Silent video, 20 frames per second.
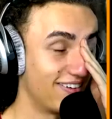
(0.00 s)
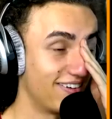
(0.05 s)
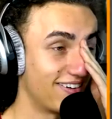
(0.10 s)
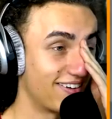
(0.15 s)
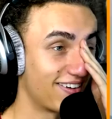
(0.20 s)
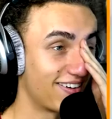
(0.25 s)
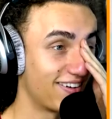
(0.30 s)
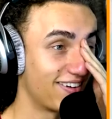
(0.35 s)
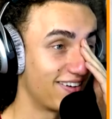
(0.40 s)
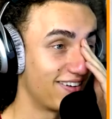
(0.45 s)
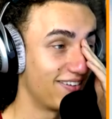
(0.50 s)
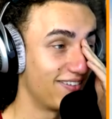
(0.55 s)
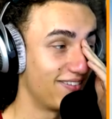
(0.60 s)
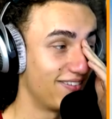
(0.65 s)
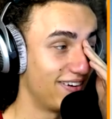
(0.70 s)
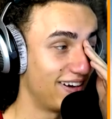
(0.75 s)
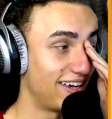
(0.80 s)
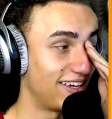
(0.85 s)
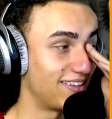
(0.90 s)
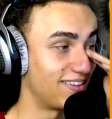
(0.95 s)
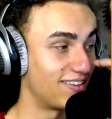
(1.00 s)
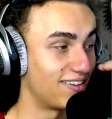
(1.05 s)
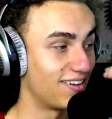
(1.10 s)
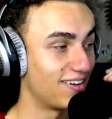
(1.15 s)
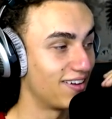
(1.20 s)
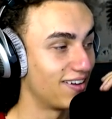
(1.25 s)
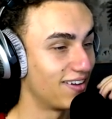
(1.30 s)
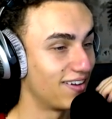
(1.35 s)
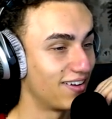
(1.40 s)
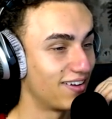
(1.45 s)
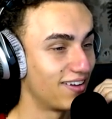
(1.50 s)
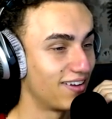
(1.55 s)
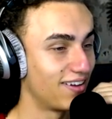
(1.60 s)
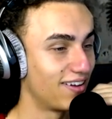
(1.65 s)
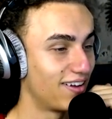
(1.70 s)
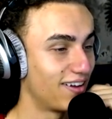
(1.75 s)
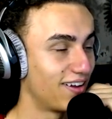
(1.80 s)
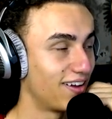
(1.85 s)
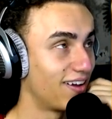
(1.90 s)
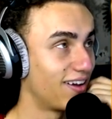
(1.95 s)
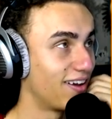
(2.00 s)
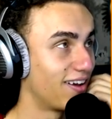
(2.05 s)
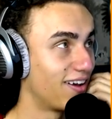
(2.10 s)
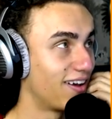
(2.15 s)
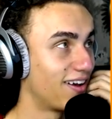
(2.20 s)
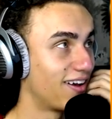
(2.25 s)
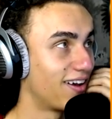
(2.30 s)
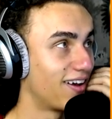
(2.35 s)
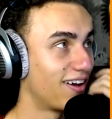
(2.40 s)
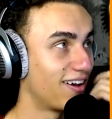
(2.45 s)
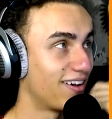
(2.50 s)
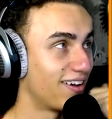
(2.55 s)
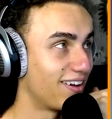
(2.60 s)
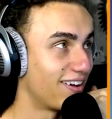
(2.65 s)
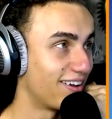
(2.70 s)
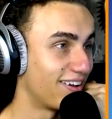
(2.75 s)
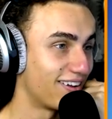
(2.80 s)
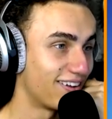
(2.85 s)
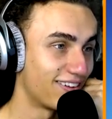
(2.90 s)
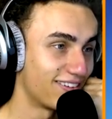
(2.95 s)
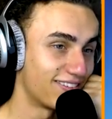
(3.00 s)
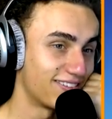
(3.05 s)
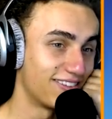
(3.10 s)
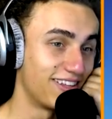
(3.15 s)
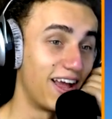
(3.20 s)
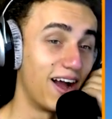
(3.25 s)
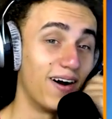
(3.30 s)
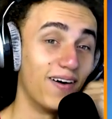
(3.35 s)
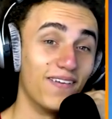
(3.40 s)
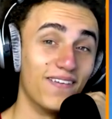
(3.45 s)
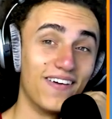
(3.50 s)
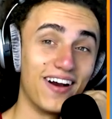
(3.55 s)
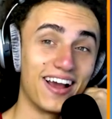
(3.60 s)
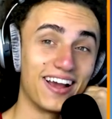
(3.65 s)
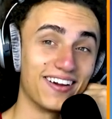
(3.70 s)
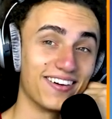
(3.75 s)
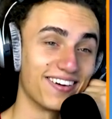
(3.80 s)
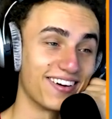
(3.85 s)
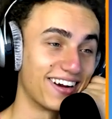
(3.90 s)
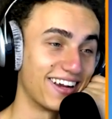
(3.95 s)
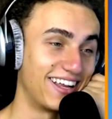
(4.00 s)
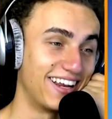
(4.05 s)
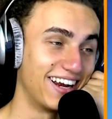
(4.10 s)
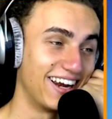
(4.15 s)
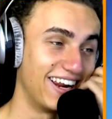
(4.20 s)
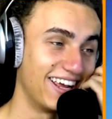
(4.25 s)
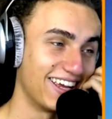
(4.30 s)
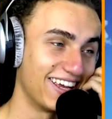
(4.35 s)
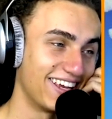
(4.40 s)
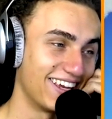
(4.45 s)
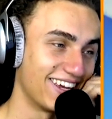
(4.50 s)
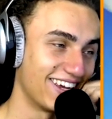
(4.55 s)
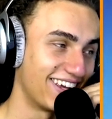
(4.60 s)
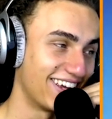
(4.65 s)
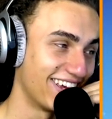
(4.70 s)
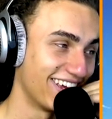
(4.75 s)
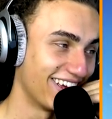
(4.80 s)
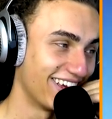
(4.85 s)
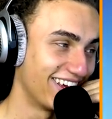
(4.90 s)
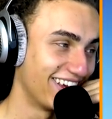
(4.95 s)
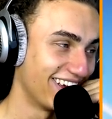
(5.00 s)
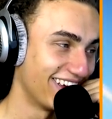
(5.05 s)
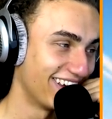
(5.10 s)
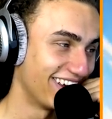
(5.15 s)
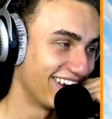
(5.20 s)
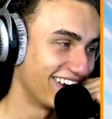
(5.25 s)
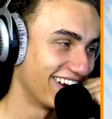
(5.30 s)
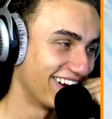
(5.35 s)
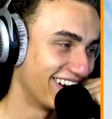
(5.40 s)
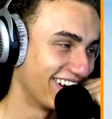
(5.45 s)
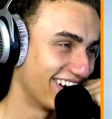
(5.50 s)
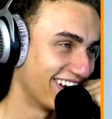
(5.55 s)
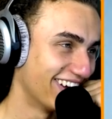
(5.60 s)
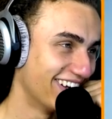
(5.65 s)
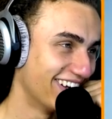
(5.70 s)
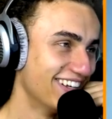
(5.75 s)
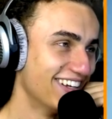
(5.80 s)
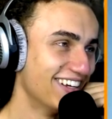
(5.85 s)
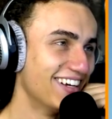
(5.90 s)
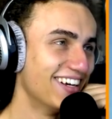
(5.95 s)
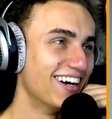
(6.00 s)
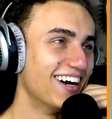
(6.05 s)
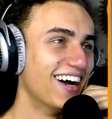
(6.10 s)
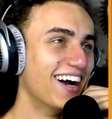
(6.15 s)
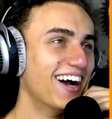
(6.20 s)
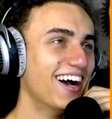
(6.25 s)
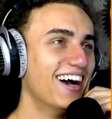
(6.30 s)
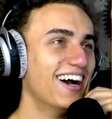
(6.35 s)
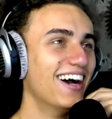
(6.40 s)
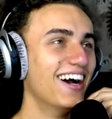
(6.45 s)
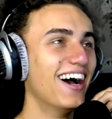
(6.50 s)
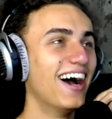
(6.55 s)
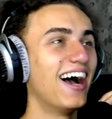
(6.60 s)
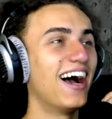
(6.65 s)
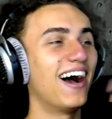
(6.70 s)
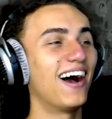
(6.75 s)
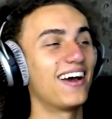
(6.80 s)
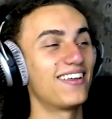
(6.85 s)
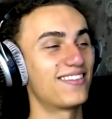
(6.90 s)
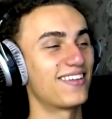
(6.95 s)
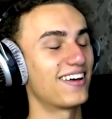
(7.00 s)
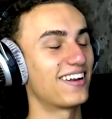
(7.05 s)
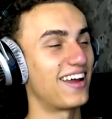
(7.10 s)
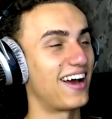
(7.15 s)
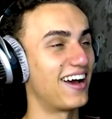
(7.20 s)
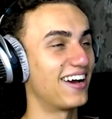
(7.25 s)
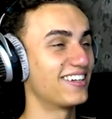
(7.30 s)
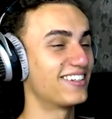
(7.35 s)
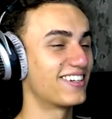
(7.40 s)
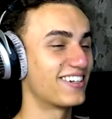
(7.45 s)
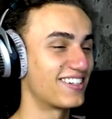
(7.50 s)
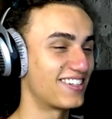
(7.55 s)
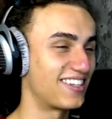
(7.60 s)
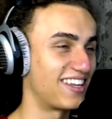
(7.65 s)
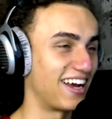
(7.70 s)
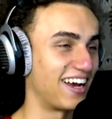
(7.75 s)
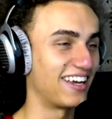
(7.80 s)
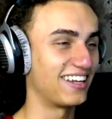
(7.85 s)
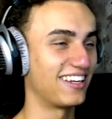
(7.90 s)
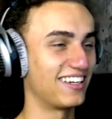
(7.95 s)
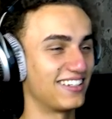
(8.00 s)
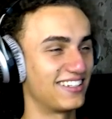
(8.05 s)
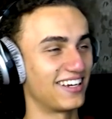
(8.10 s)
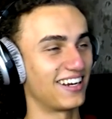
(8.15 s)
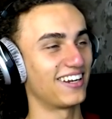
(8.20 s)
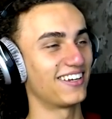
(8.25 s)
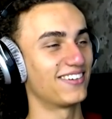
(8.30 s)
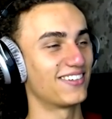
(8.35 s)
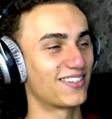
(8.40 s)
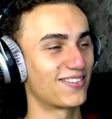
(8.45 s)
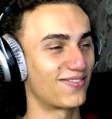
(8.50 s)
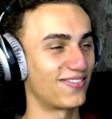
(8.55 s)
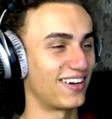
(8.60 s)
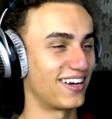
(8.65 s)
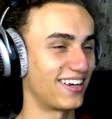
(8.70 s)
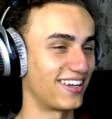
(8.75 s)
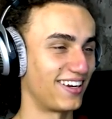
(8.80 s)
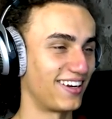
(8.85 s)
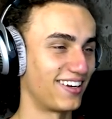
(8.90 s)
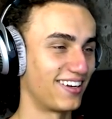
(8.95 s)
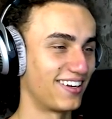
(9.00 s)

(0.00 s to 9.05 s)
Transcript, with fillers: The Yo. Wait. The explosion of your your plane nice. killed me. No way, really? Yes. What do you happened, Jordy? I thought I just died and Jilly was fine.